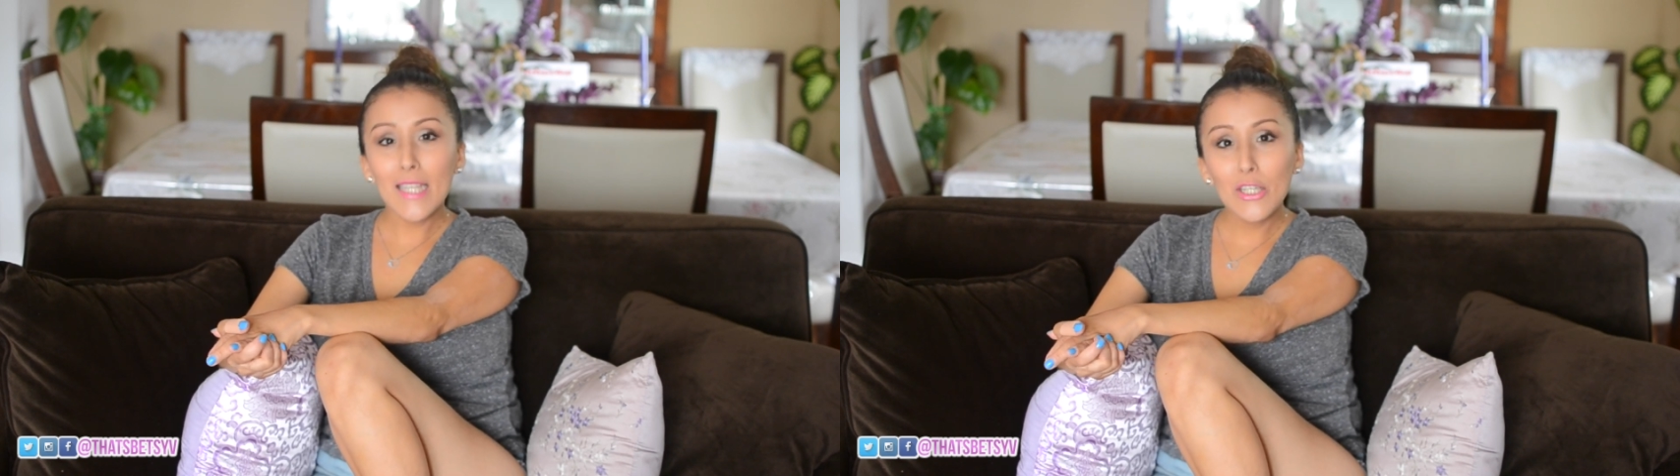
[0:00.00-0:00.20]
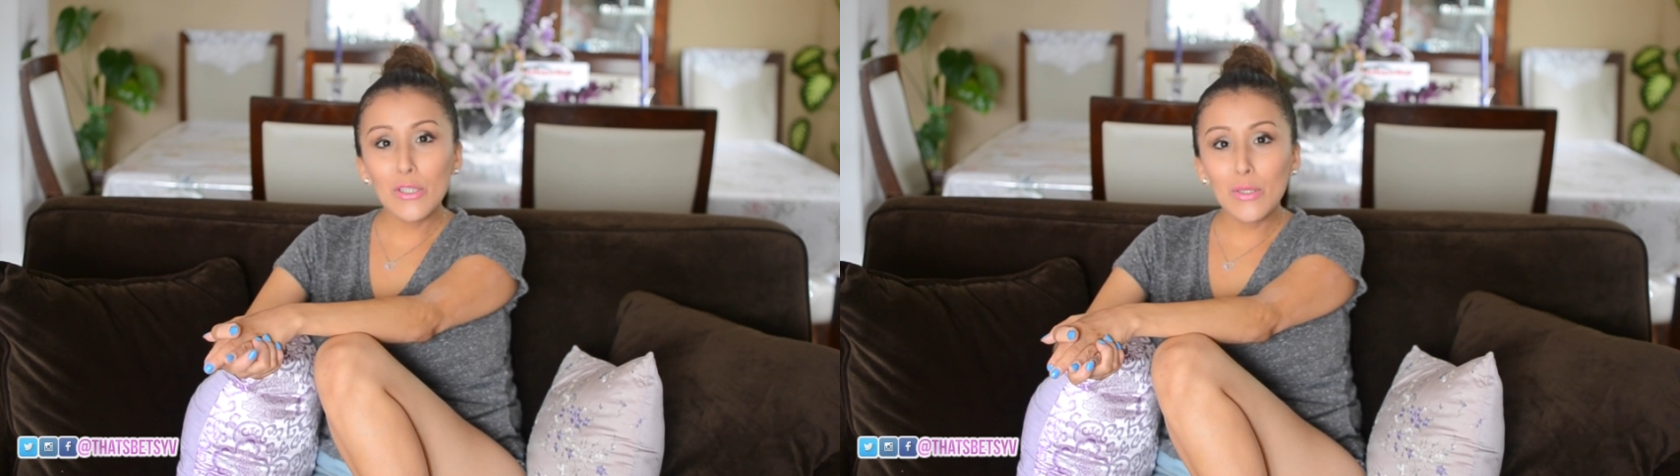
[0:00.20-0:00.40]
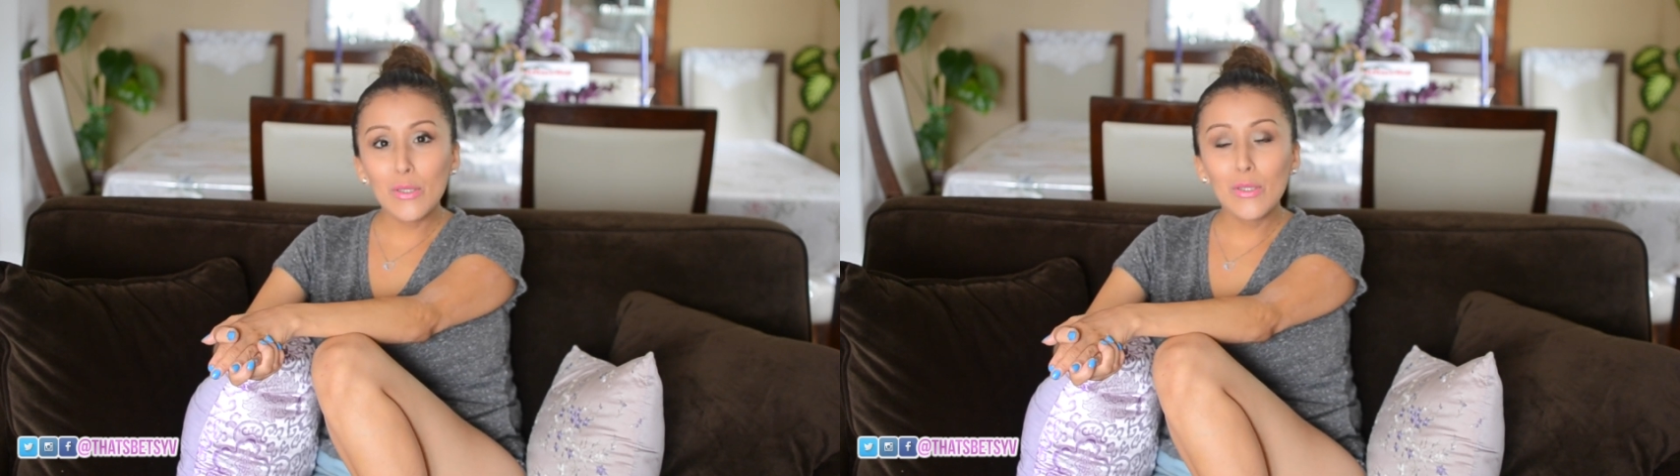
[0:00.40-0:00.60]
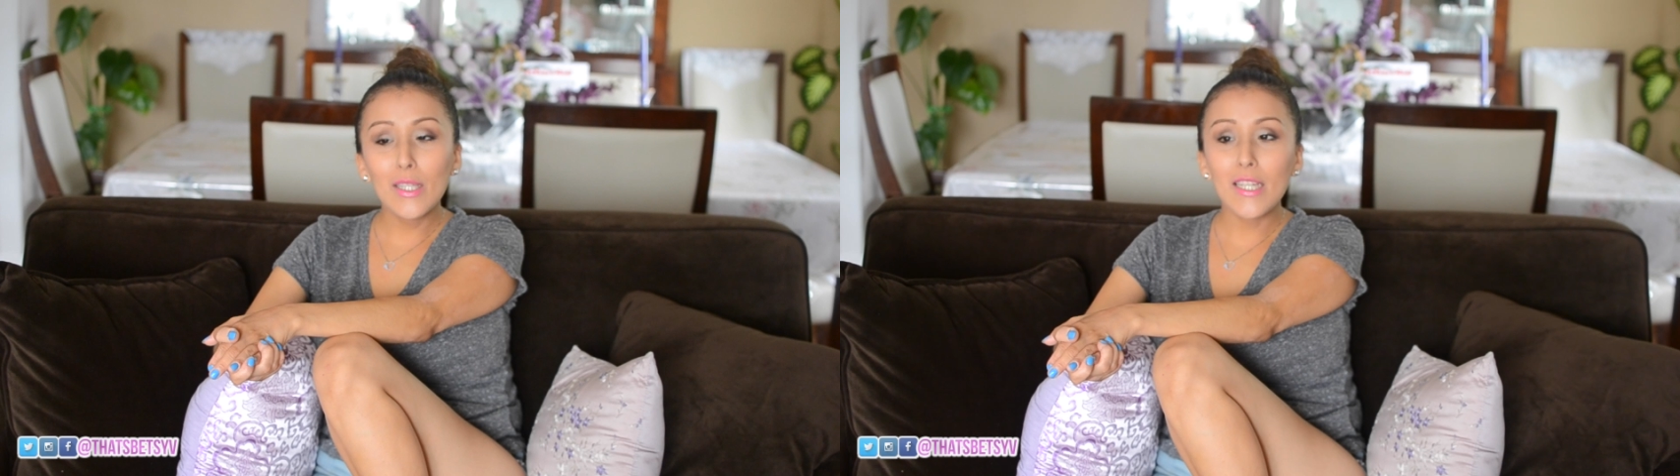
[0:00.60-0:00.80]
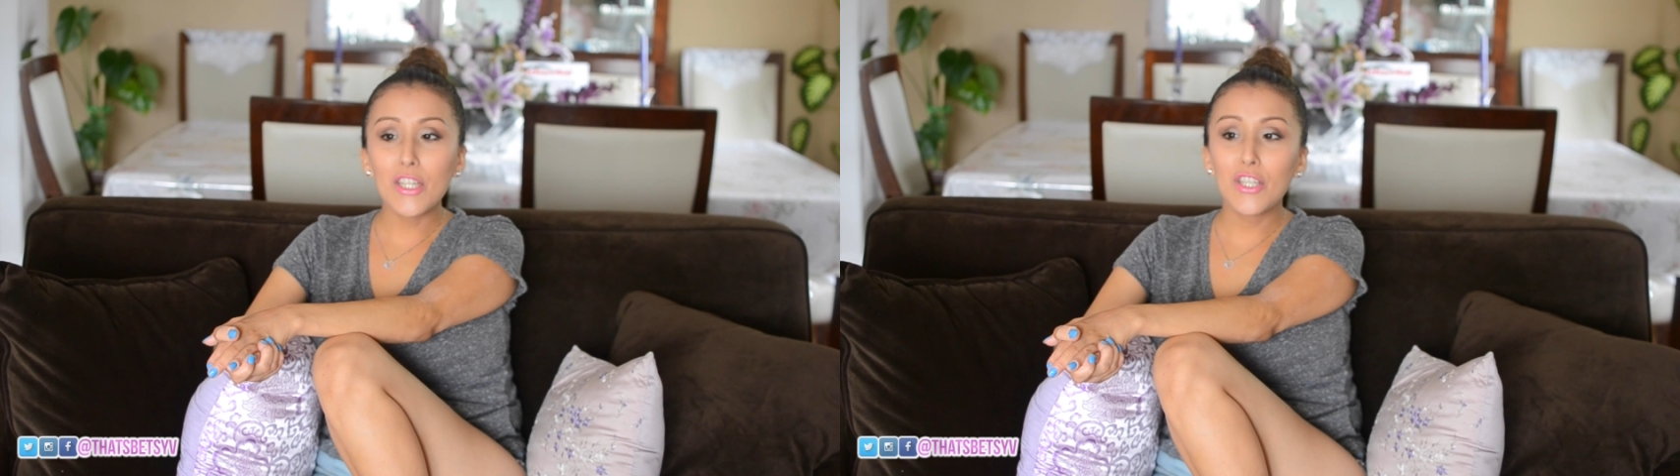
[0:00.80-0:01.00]
single,
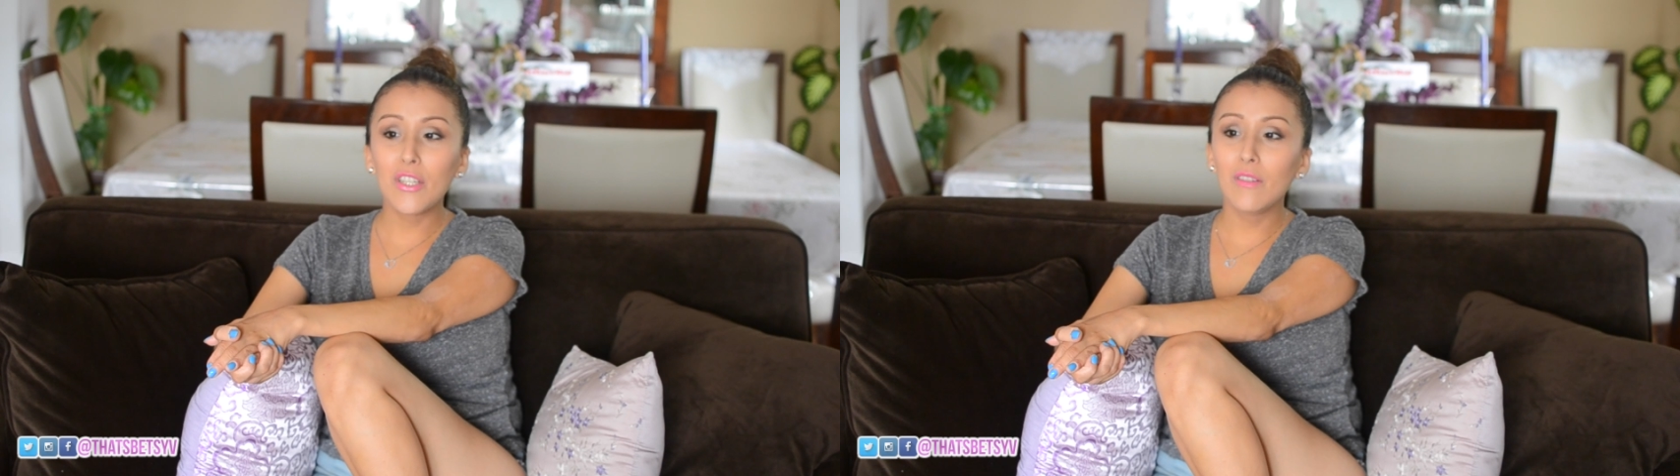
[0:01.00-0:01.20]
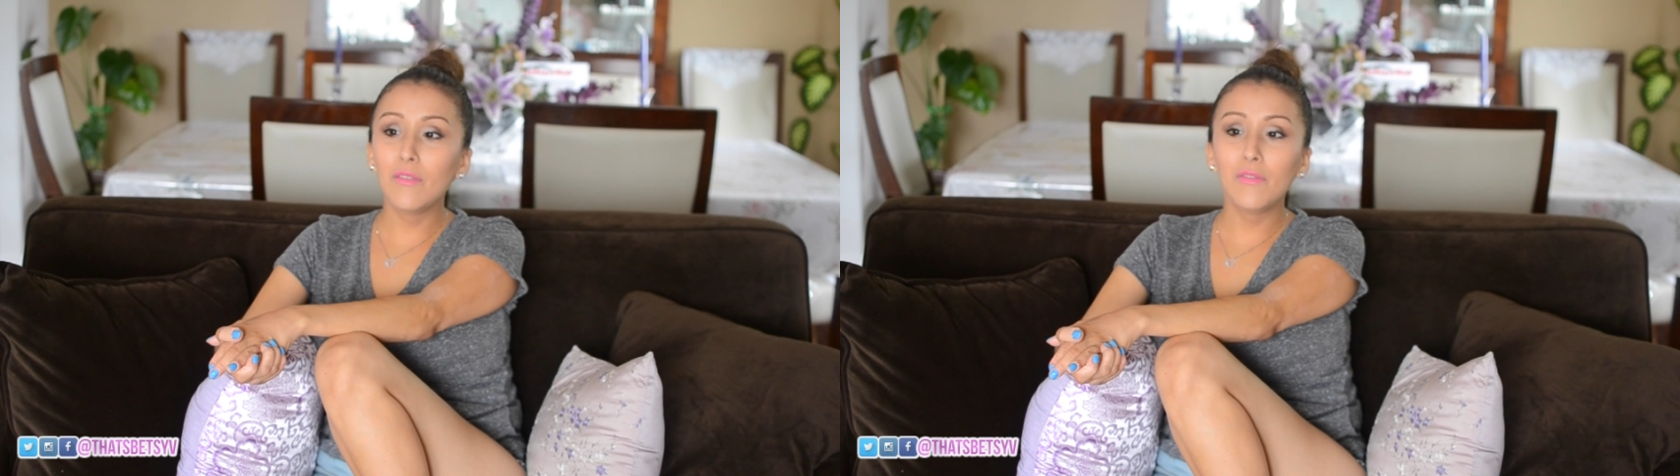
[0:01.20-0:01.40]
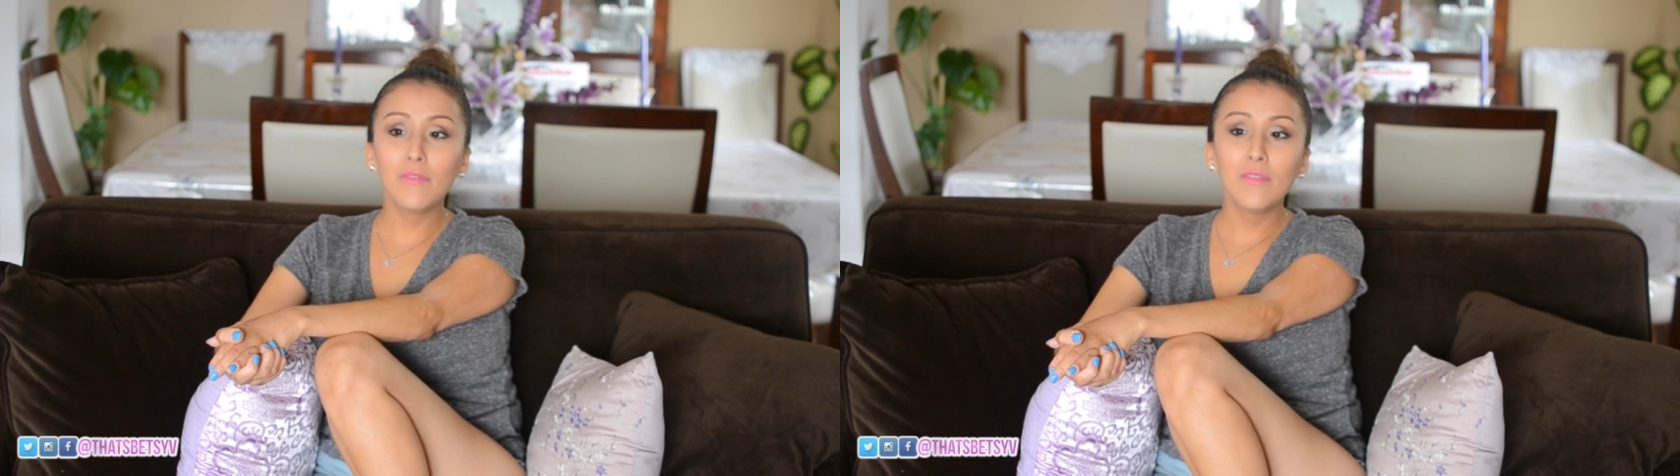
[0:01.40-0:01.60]
and I should have,